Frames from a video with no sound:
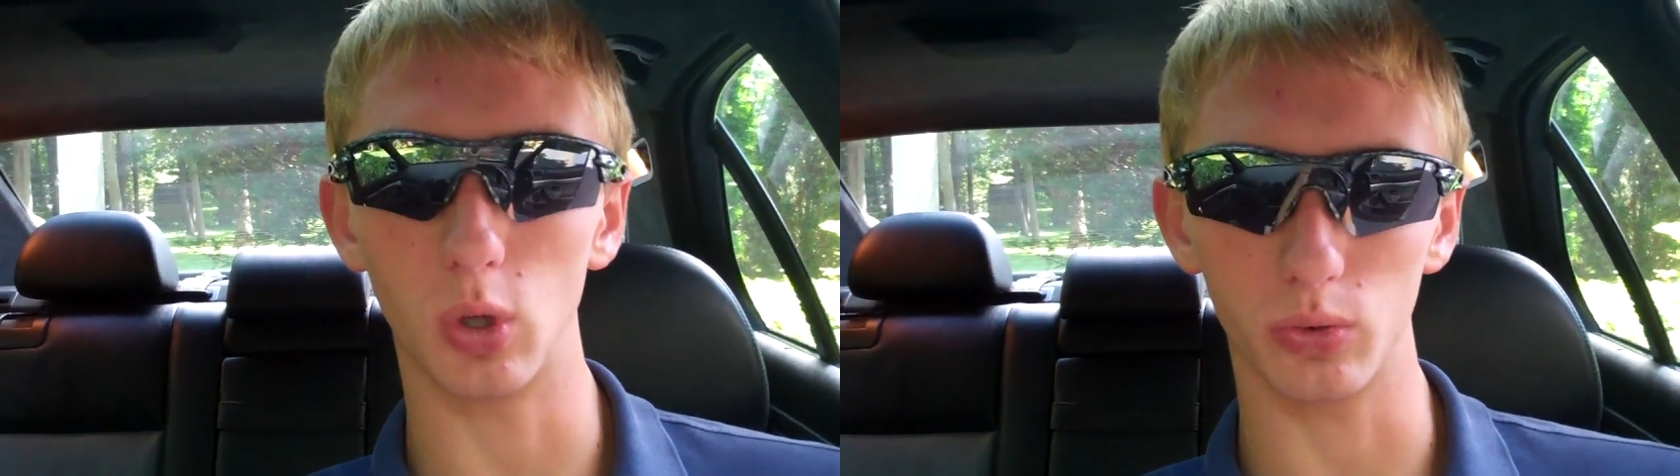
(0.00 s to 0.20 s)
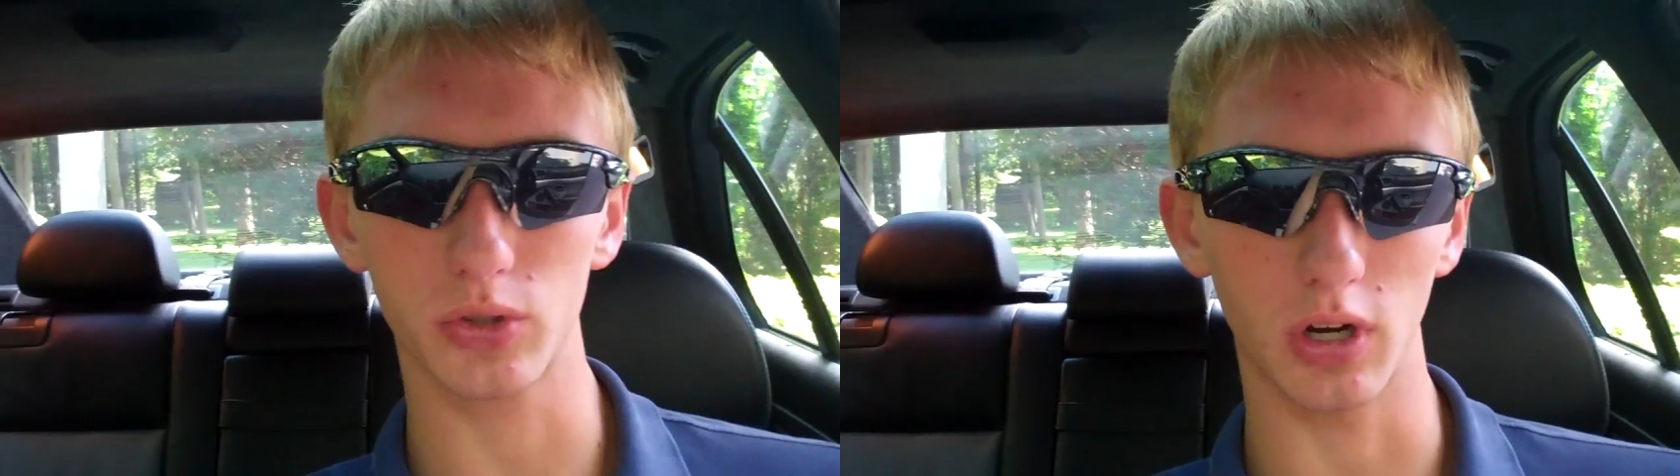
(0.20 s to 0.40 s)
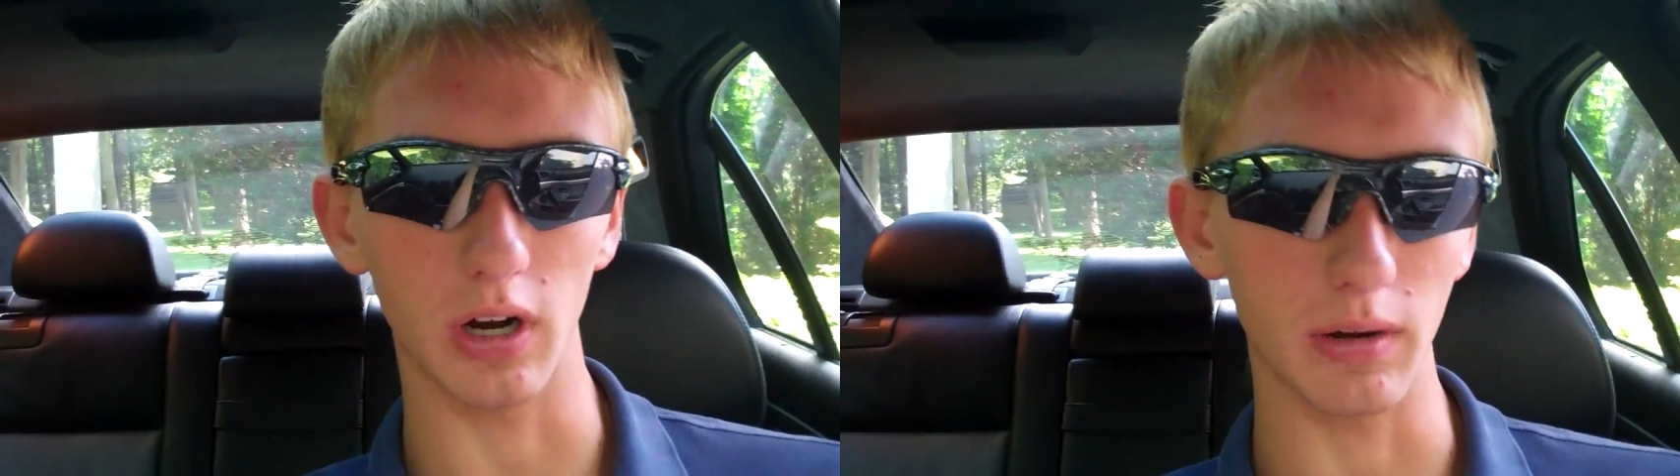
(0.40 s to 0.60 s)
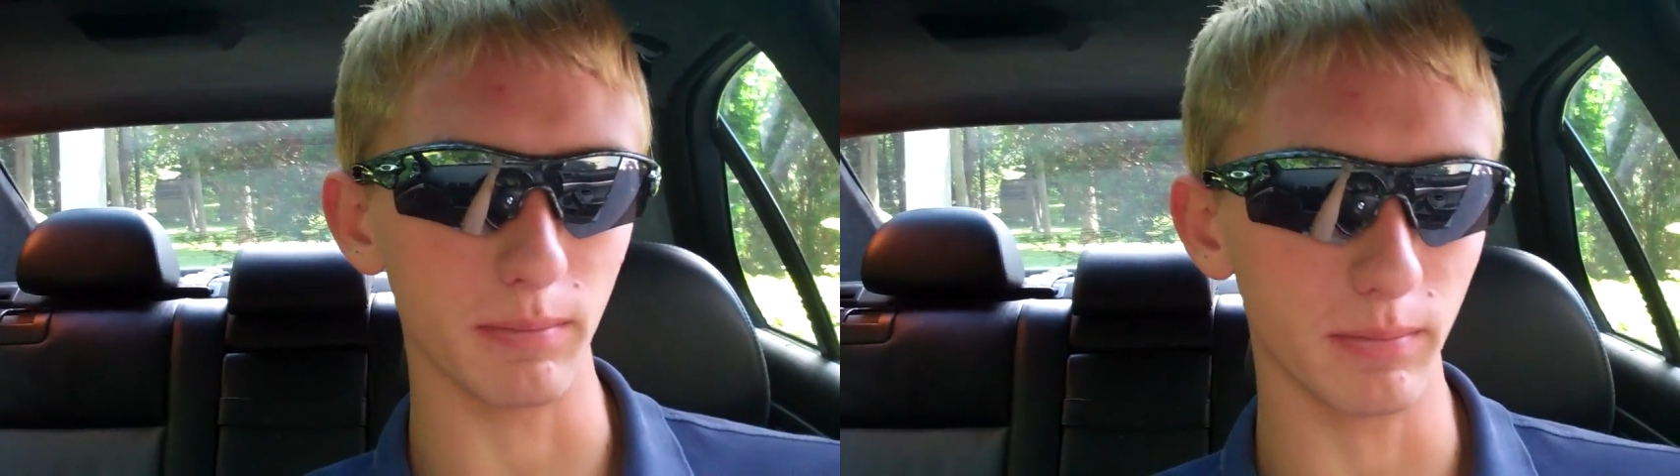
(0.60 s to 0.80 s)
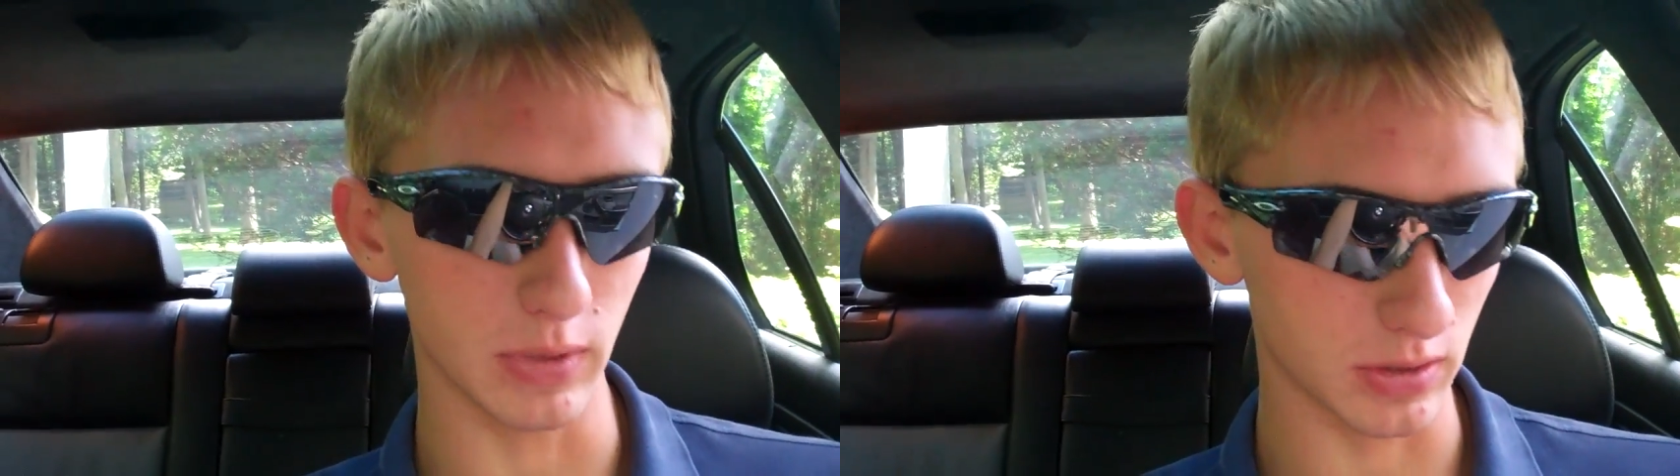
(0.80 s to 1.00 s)
Colt's car
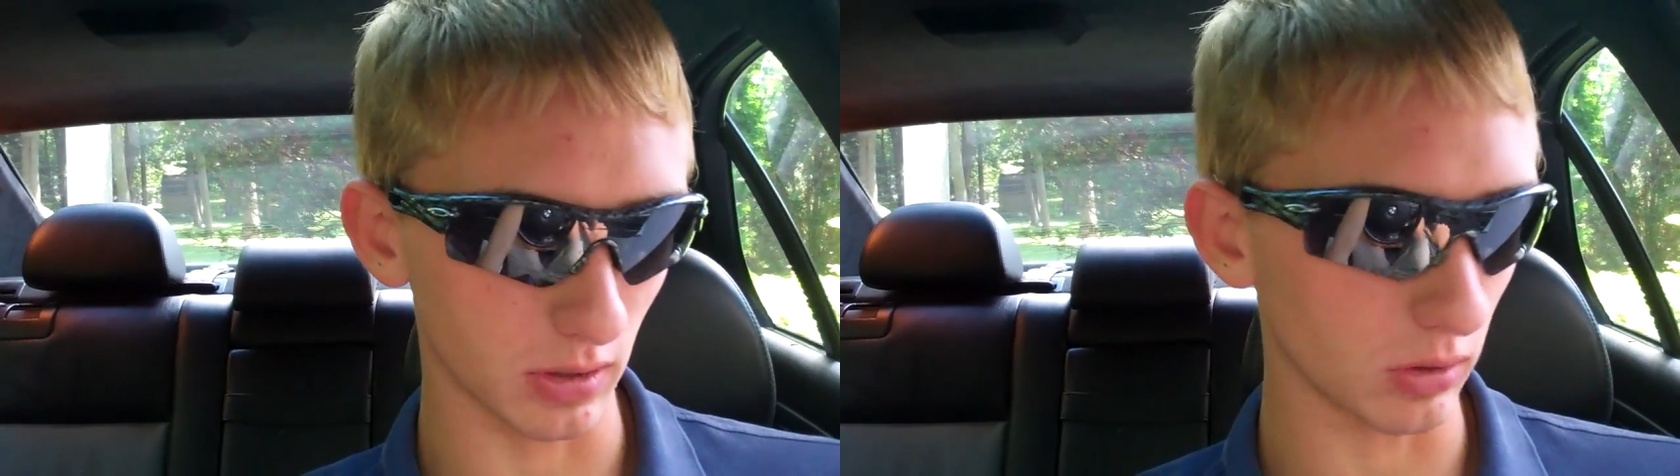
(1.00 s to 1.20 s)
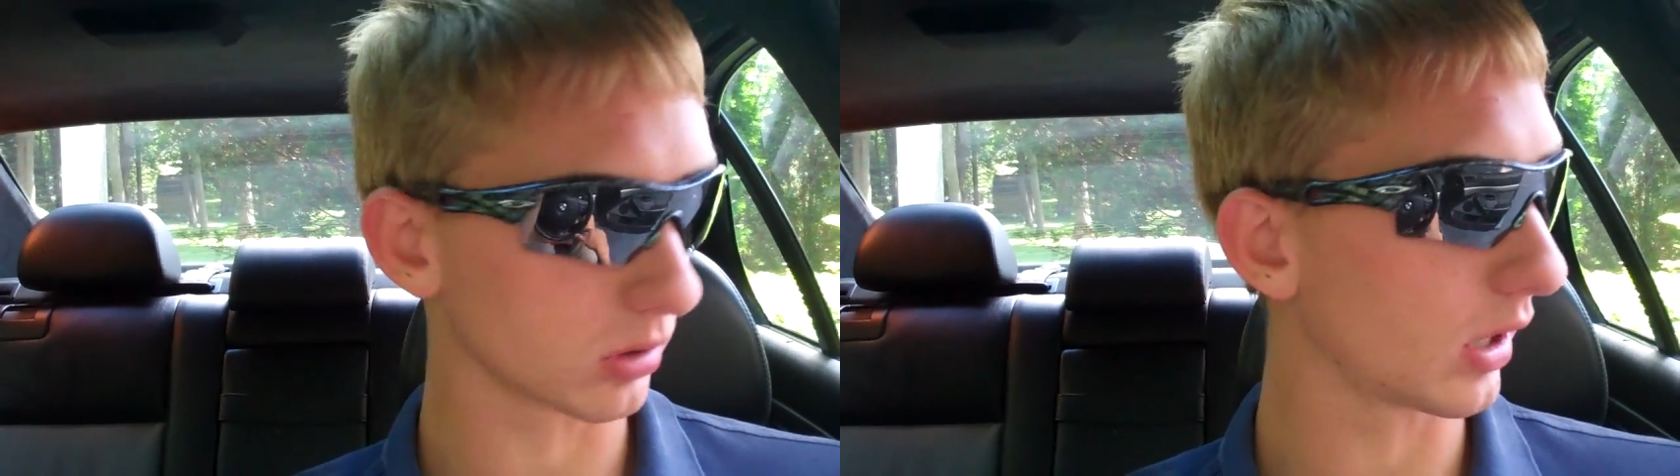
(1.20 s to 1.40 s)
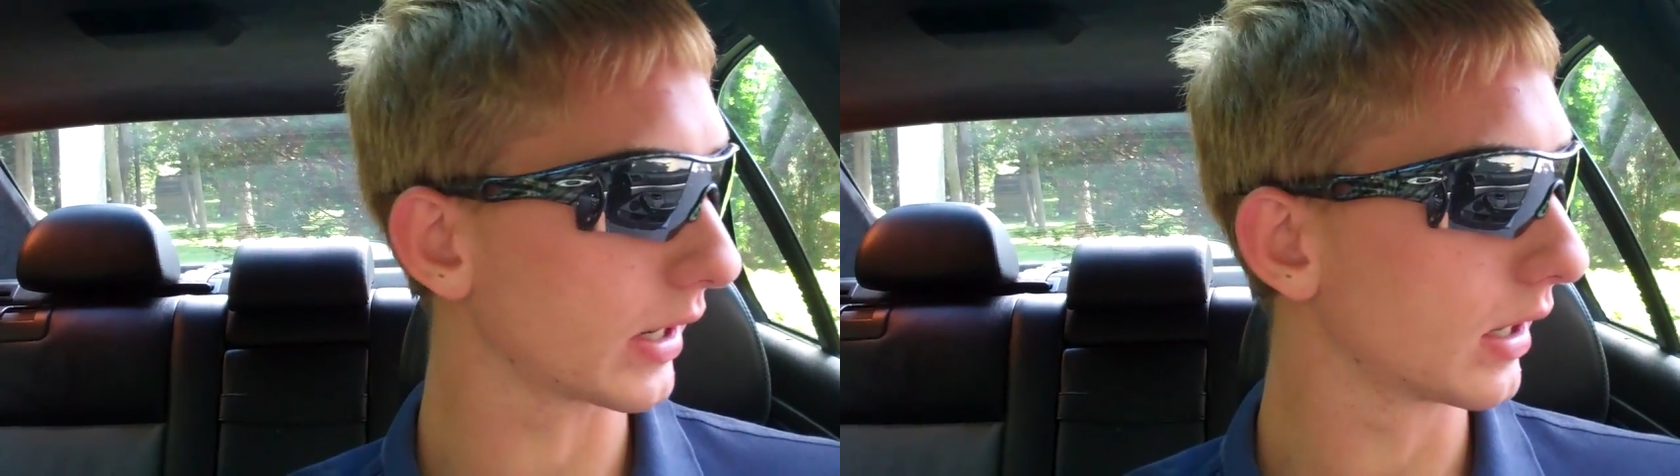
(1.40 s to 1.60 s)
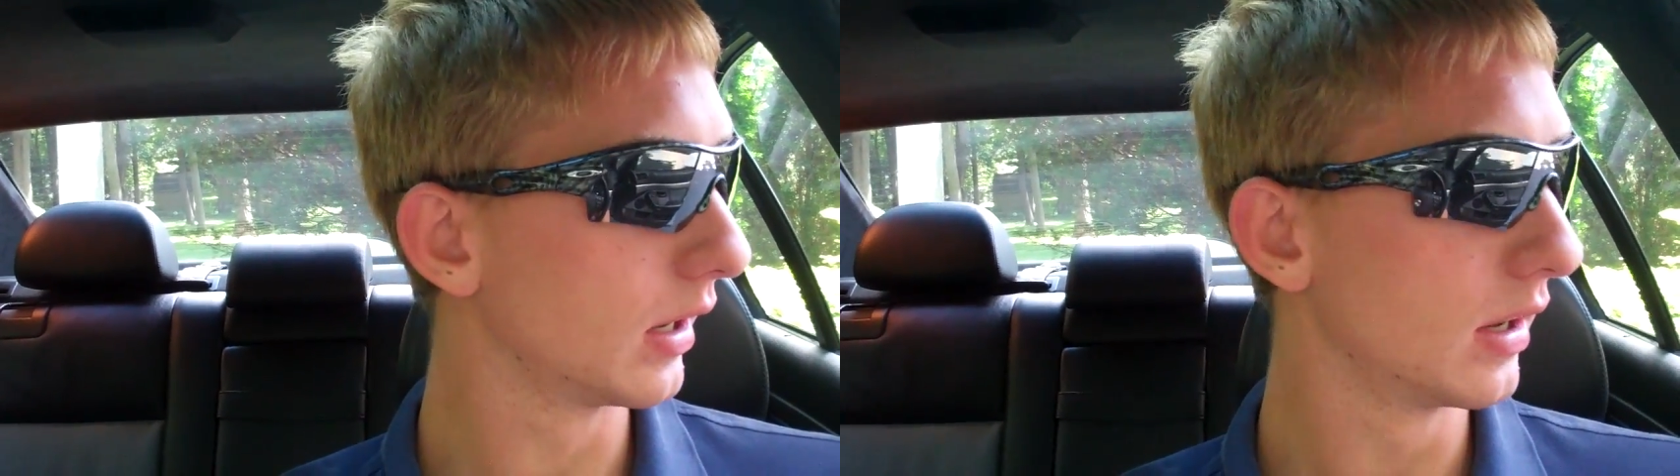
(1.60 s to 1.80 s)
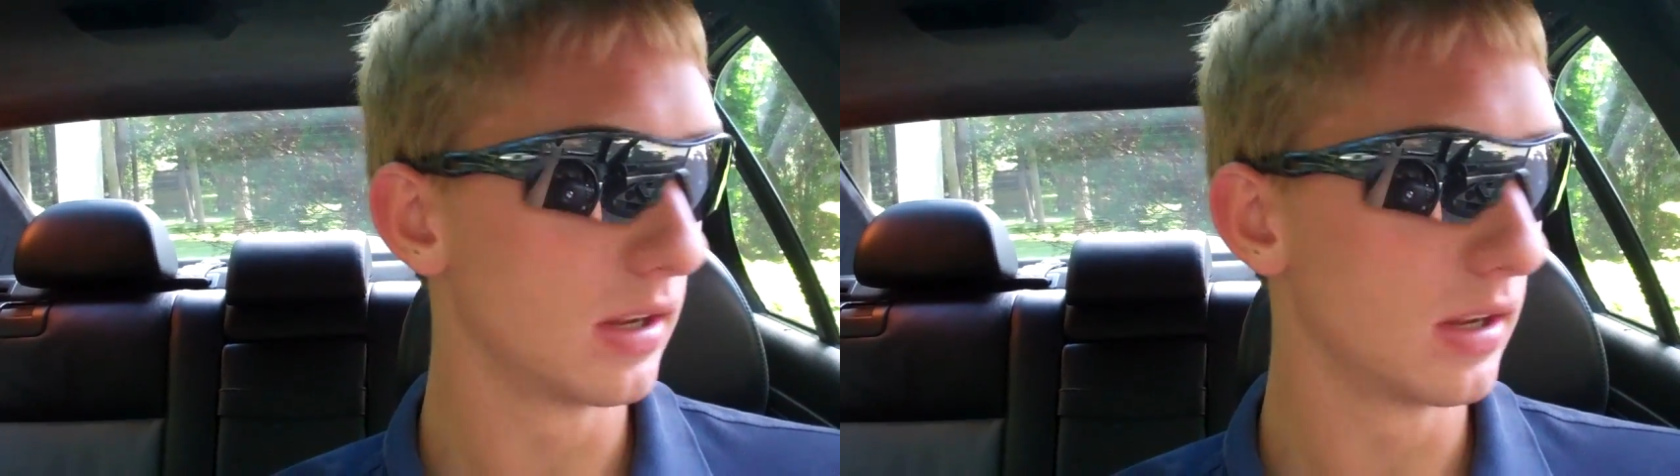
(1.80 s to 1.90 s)
is going to look like.